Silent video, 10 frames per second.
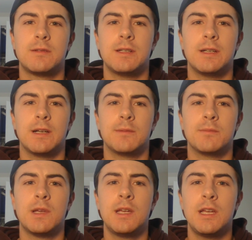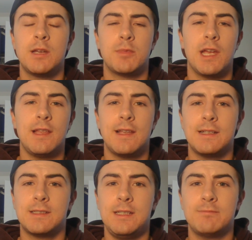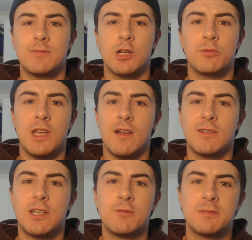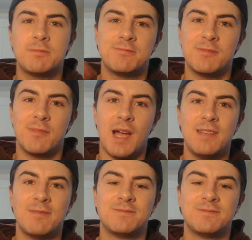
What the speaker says: But yeah, that's it. Hope you have a good one. Bye.